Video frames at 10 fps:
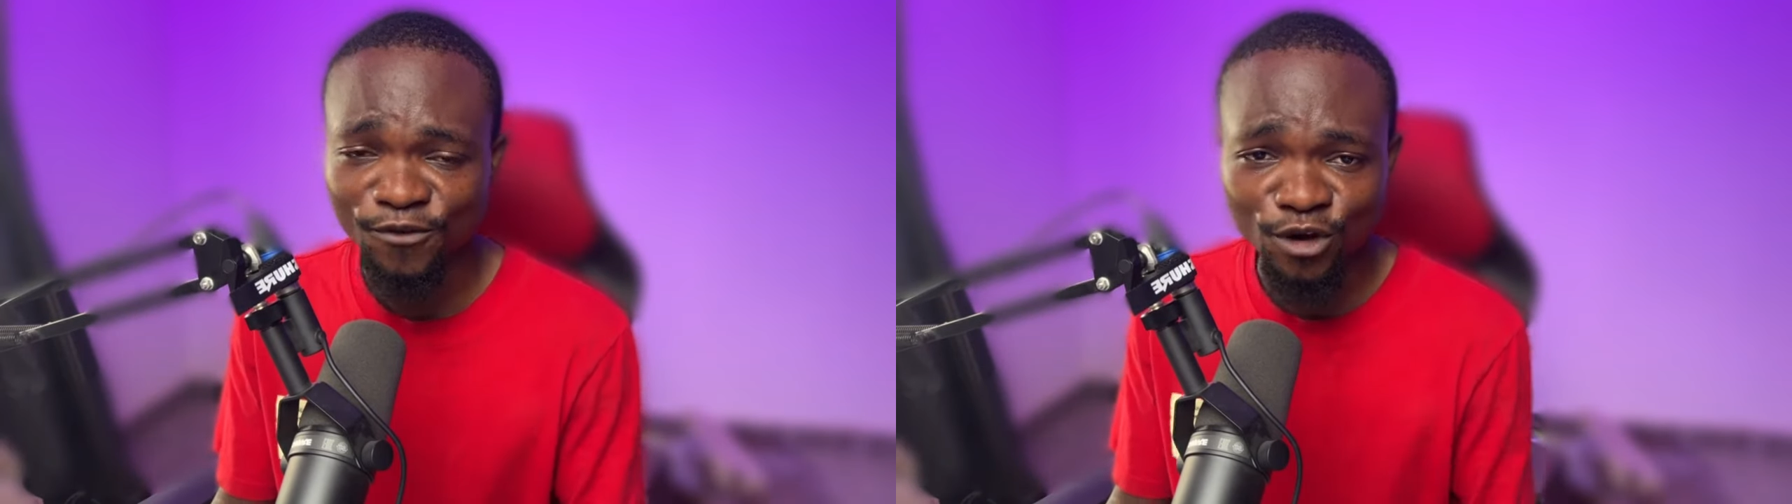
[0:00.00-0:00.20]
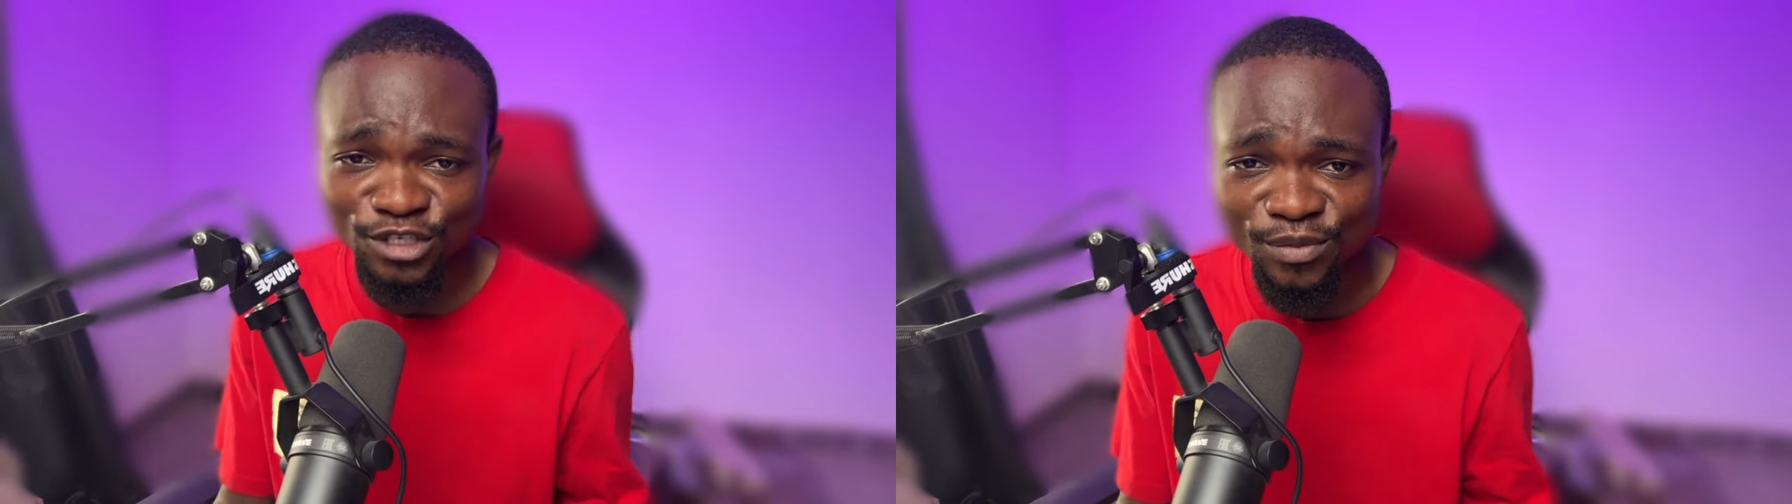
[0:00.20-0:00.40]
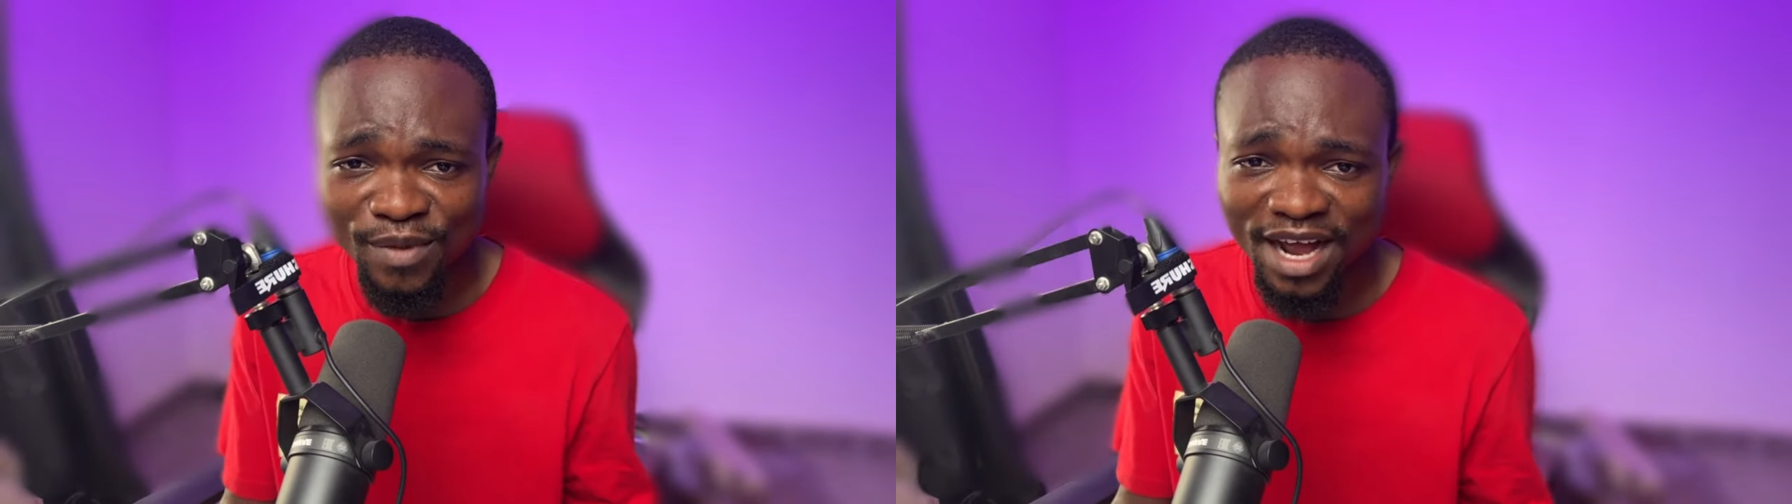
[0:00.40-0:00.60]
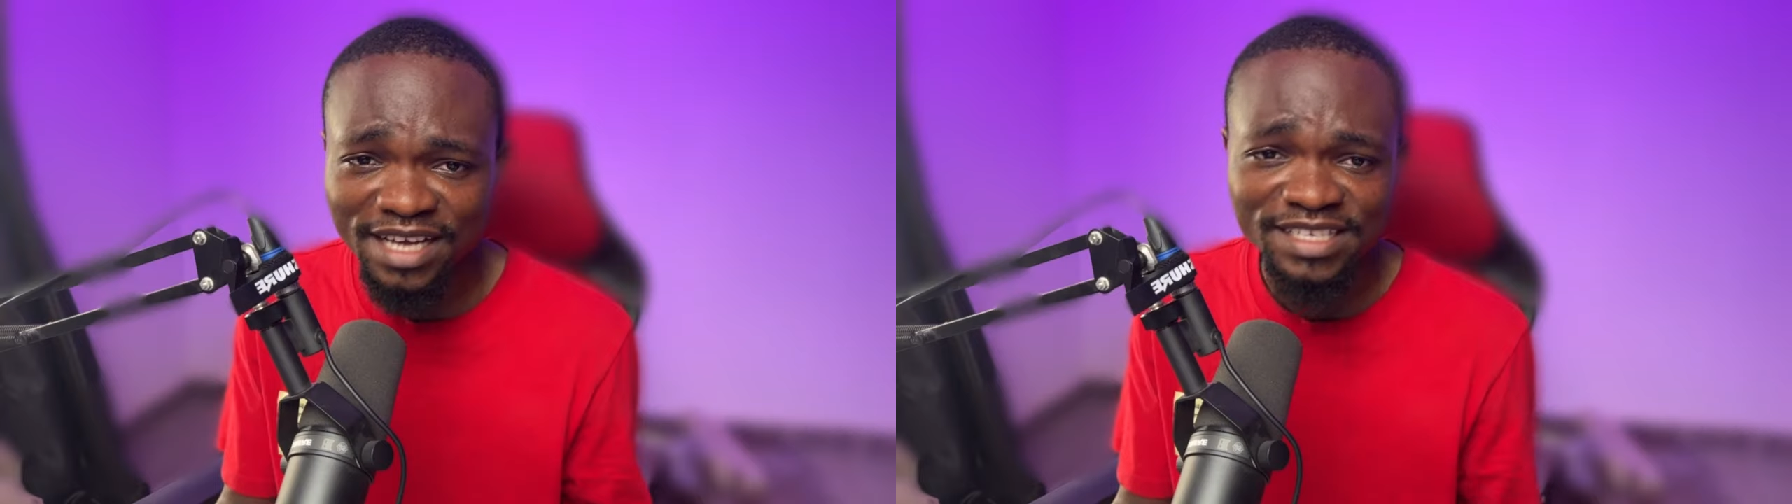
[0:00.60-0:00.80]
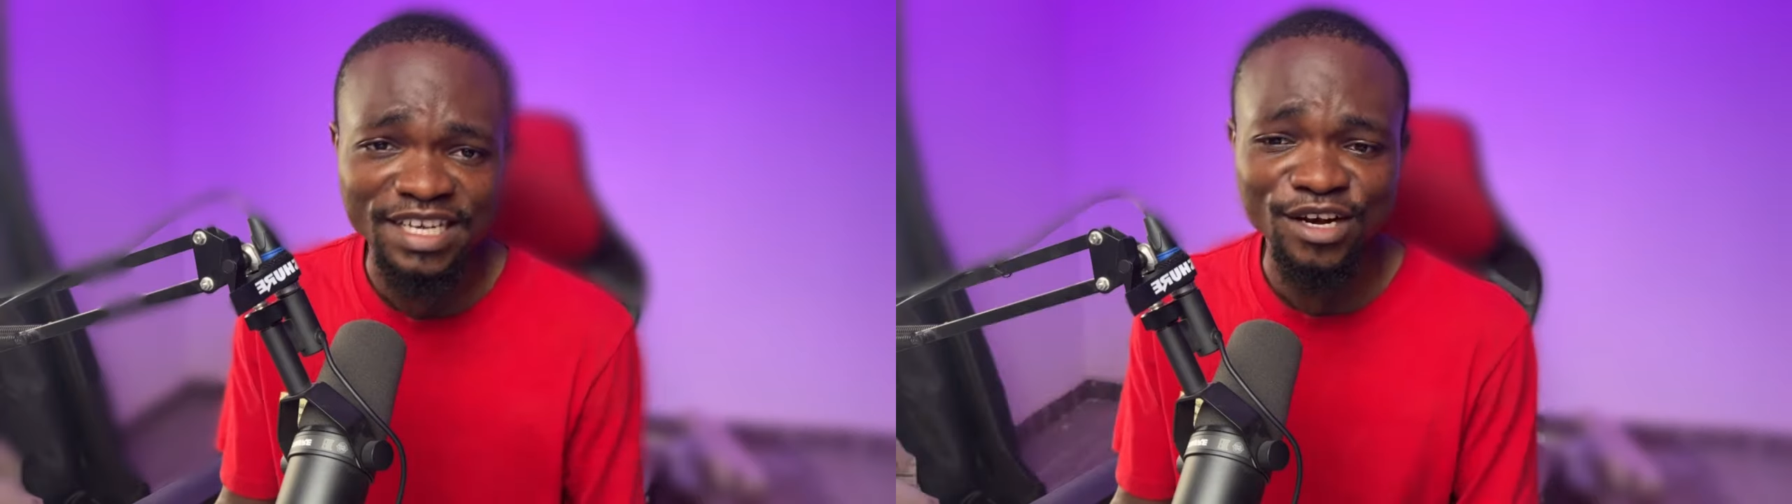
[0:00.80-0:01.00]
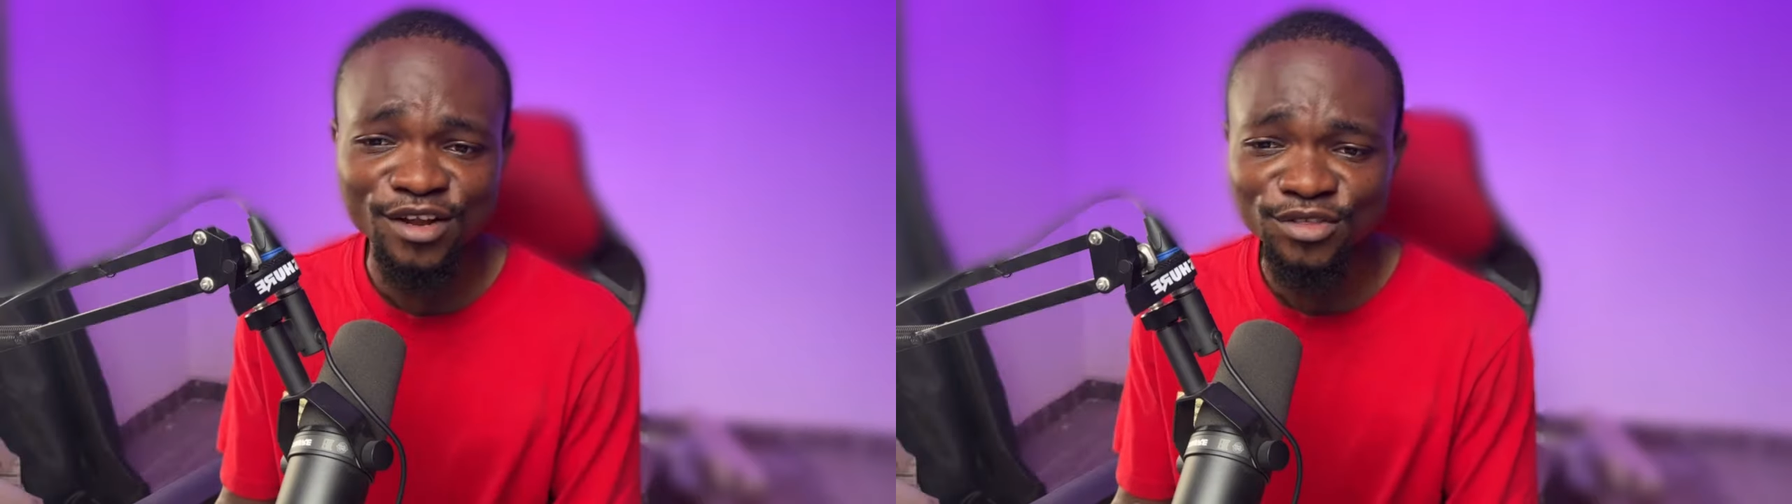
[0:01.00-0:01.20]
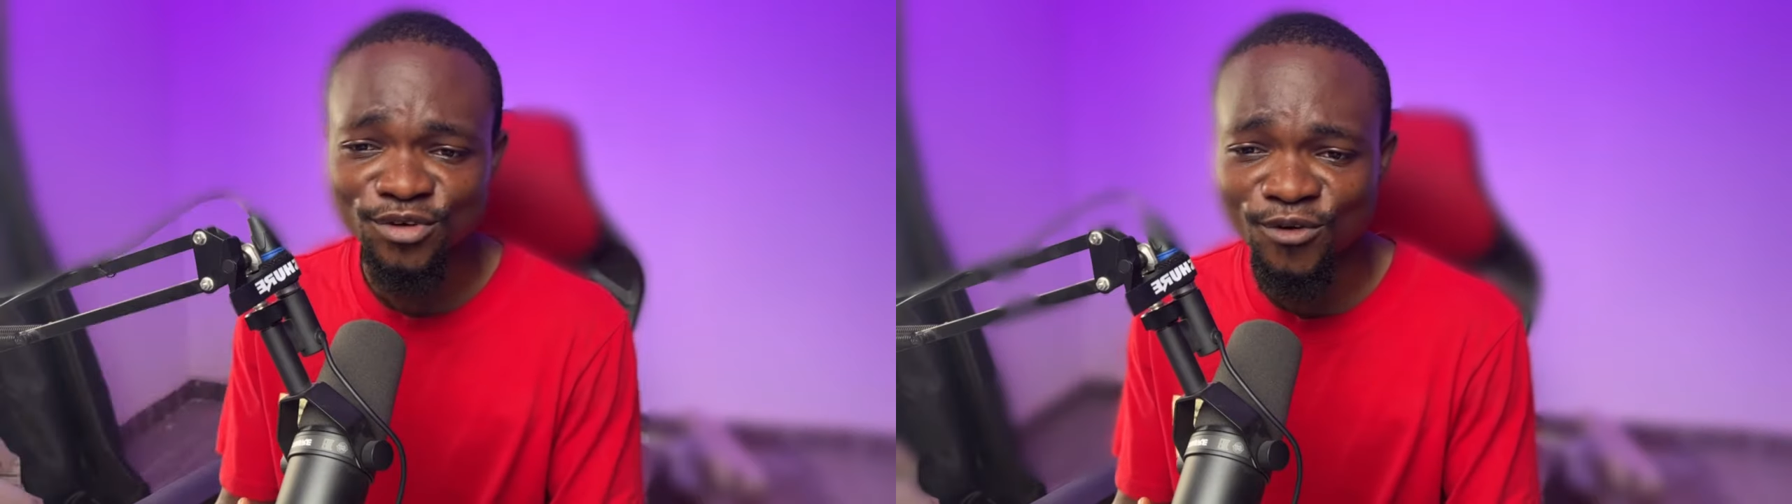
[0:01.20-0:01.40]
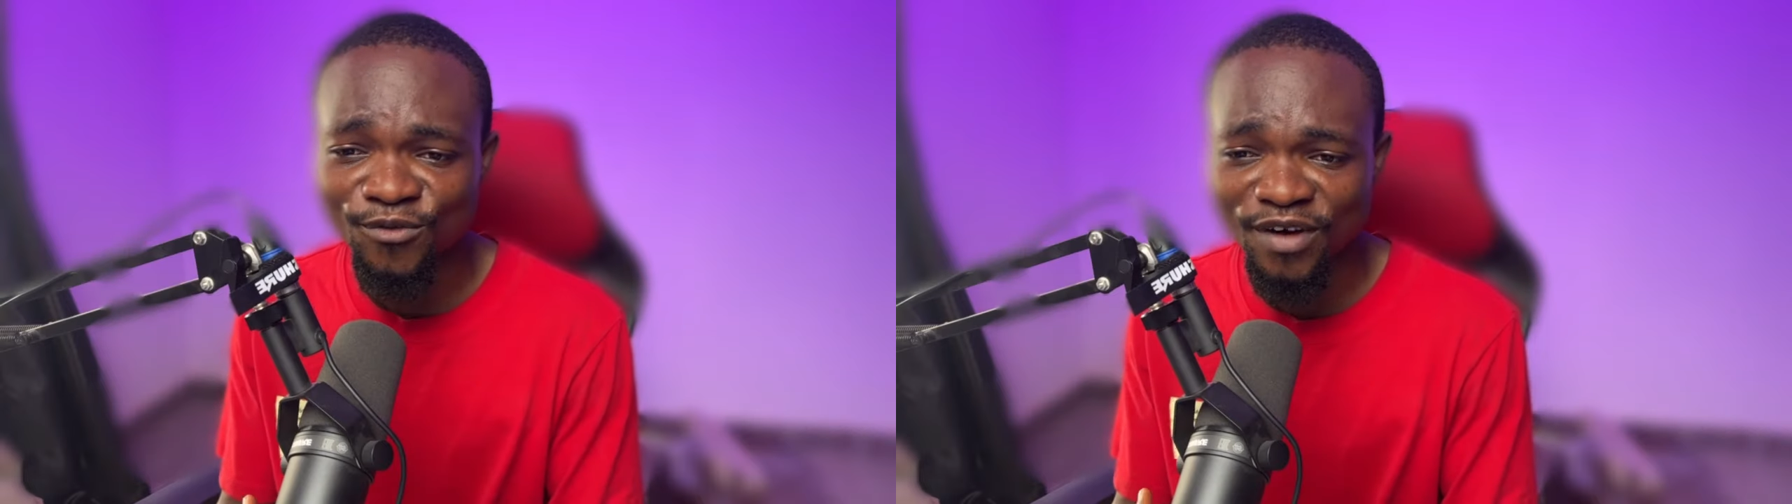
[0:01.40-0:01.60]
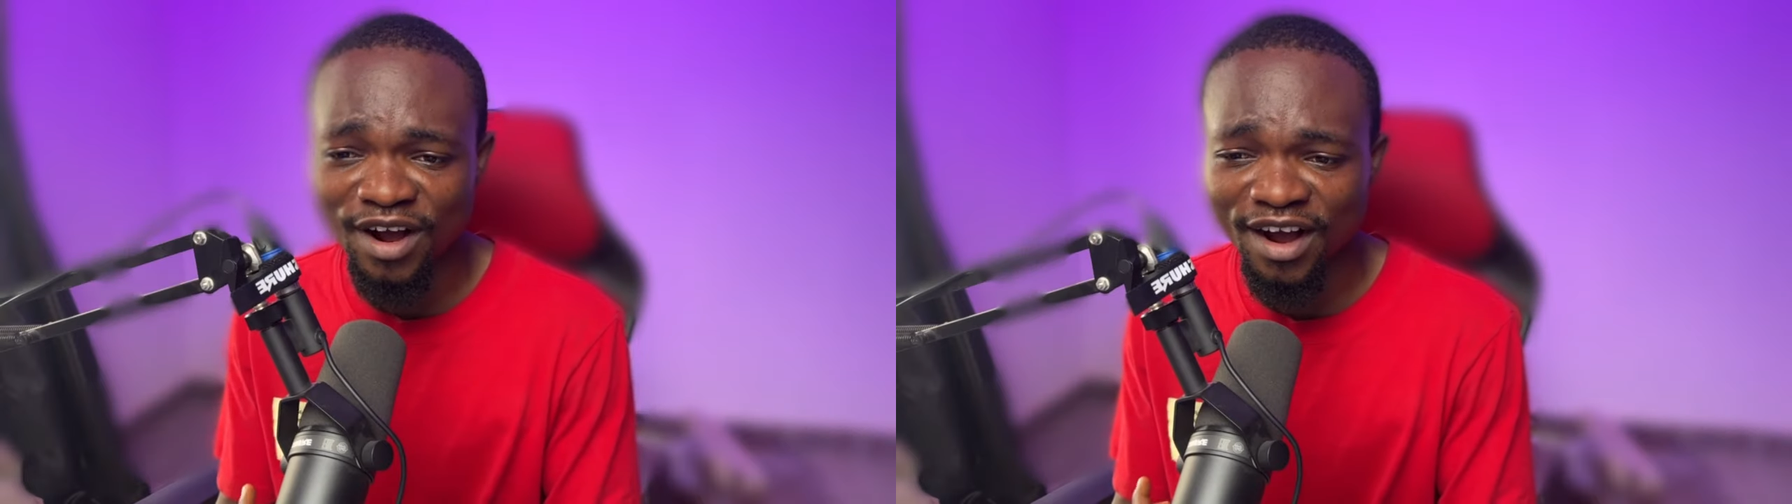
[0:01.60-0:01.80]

customers, a lot of